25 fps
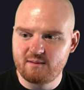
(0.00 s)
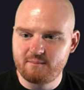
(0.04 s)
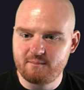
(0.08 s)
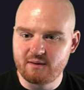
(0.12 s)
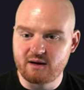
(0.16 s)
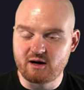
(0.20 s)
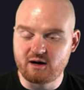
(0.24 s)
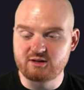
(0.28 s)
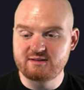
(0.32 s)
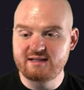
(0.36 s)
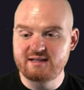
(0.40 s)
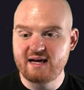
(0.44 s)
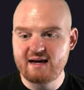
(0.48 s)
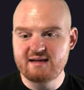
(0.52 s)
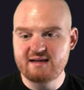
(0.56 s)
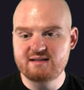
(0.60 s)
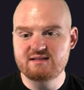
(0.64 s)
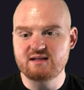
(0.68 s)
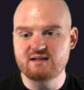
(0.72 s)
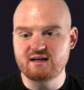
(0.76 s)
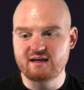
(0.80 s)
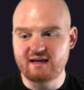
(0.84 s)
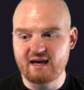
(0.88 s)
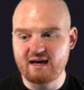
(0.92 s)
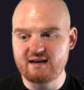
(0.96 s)
But our
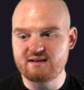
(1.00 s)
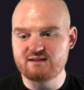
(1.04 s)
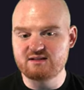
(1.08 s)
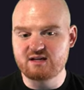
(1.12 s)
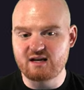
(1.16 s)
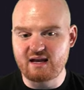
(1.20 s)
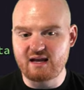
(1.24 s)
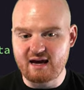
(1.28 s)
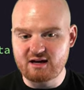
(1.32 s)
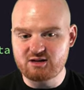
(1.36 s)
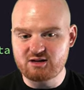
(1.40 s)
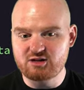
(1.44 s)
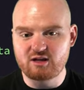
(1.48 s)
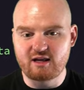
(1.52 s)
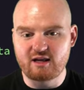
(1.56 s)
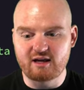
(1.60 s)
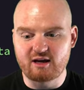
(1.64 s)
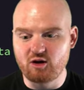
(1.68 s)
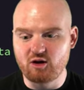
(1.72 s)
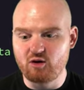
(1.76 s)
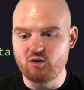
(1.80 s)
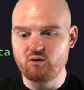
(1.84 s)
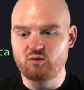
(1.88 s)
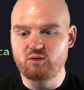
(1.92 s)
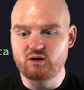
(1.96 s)
test, again, is going to actually like
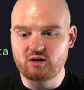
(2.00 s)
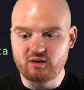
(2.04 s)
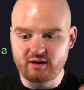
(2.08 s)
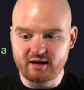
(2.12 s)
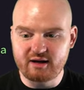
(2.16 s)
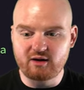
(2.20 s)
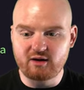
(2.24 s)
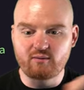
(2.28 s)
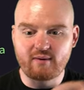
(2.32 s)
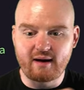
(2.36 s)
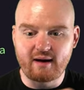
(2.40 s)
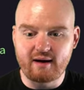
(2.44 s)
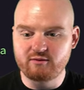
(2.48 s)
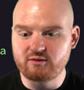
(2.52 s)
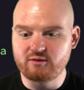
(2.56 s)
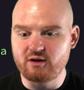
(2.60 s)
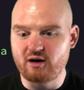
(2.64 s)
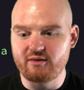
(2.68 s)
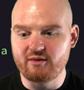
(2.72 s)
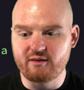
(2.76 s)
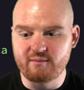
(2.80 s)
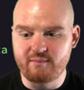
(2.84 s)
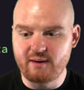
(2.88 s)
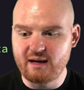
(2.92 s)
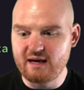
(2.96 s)
go click around
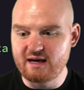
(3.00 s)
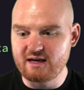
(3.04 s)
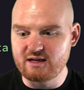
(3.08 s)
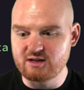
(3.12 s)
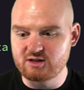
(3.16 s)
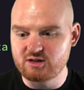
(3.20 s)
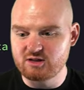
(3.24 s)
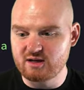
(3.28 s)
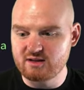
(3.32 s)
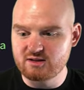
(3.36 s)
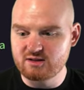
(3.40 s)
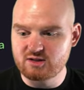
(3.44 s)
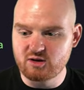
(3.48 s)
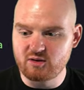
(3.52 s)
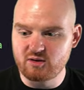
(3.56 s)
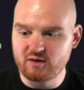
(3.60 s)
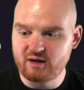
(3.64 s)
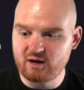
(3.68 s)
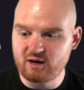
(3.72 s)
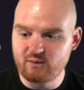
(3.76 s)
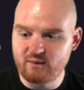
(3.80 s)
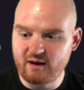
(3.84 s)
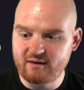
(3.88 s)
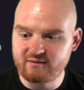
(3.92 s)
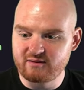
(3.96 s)
on the page. And so
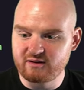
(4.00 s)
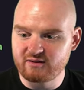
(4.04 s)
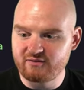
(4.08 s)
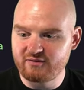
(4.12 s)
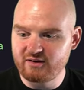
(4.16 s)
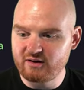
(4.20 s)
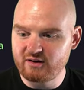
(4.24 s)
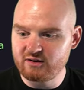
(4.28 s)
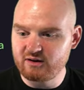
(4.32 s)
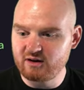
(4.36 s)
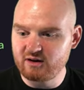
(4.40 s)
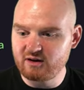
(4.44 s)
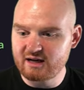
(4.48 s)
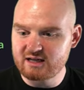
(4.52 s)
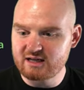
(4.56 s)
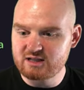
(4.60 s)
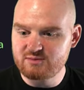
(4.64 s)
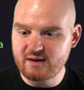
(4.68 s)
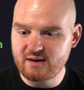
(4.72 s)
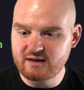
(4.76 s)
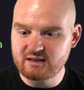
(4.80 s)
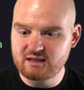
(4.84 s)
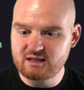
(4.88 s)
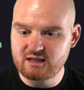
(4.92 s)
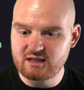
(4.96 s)
here we have our failure.
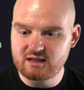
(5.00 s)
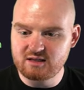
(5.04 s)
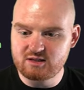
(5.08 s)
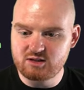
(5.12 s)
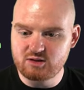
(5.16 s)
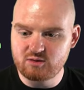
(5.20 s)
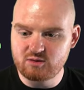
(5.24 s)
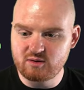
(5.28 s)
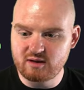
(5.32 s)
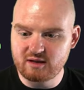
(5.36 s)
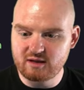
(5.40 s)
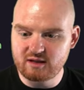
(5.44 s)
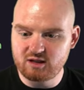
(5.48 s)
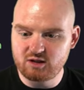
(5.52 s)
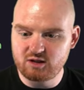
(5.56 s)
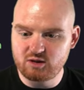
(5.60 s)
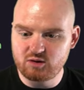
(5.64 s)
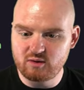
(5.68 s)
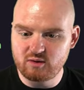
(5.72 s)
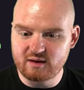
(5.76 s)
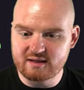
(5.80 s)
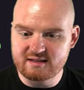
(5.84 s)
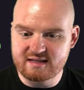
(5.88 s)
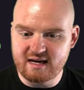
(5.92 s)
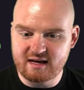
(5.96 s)
Expected it to
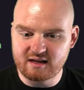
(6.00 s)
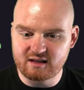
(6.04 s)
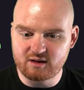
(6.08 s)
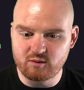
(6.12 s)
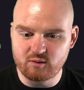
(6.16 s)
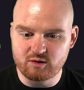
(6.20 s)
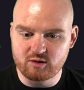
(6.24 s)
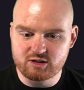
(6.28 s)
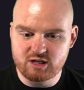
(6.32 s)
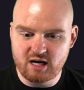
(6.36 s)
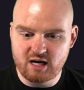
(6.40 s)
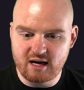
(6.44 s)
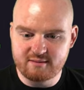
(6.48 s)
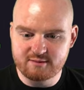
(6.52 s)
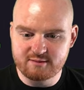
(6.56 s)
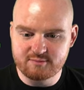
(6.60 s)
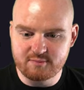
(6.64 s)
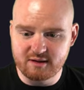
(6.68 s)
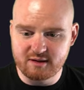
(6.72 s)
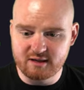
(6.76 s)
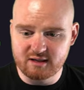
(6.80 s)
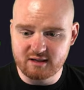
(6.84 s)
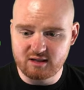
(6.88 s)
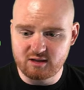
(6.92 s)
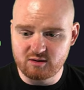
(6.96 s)
enqueue exactly one jobs,
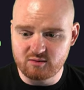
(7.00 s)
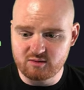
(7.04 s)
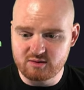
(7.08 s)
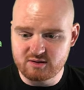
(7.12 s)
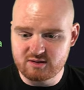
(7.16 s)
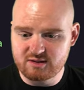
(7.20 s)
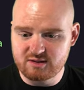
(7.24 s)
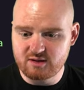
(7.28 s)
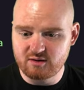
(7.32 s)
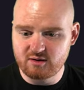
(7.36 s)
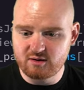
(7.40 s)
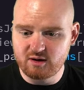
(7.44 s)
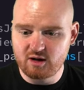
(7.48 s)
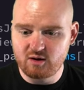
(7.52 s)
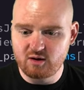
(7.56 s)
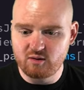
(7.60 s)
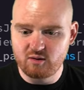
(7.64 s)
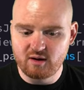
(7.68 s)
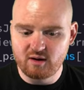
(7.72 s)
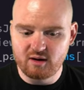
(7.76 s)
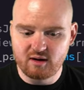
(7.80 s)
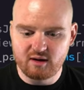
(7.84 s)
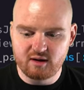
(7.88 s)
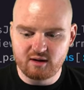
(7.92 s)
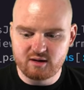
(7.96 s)
but enqueued
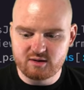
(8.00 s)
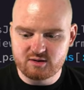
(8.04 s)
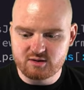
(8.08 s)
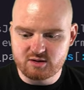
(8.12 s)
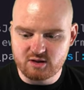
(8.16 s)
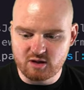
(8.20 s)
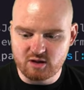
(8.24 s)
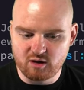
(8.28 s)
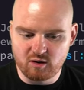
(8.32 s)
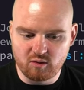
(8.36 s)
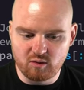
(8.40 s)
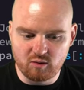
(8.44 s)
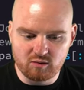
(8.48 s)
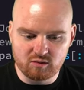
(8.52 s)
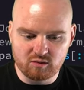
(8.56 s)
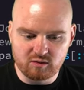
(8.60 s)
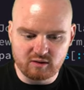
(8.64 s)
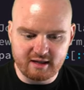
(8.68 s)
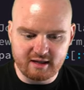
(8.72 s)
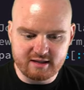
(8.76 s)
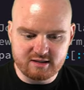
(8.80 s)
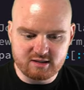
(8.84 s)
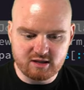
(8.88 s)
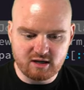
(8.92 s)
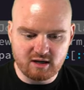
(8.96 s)
zero. So
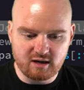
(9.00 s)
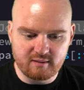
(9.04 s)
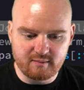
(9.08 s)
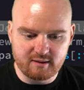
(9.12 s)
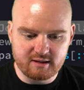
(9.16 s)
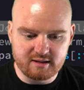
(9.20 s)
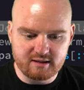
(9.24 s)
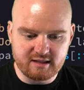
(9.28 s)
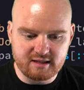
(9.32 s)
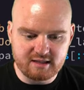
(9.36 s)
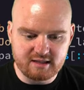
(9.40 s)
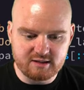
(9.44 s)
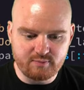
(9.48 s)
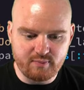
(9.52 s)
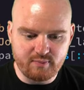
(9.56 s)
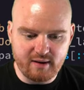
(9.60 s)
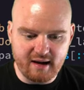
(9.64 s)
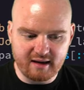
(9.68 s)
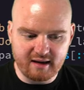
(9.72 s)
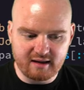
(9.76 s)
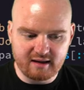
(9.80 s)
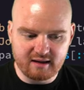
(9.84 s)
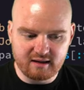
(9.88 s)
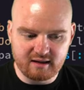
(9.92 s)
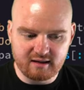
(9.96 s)
let's comment these
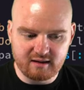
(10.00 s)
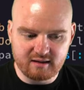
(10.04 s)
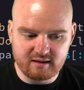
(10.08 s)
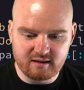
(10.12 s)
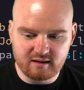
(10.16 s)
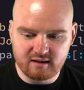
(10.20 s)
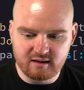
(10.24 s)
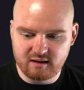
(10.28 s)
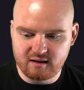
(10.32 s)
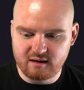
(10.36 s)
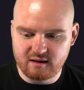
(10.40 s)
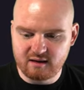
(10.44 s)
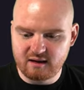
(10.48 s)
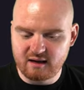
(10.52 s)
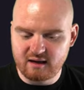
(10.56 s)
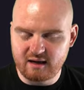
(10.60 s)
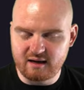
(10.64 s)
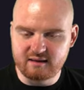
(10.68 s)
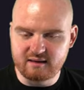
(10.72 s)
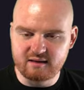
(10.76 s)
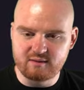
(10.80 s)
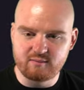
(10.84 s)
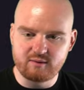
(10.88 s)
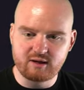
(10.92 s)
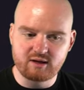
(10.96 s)
back in,
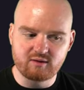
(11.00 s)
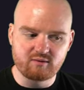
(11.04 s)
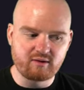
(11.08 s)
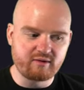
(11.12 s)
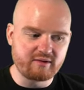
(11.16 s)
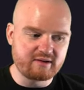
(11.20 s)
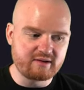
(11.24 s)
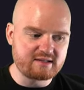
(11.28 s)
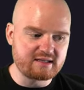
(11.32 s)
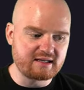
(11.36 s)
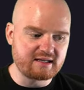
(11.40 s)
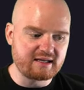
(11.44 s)
and then we can run this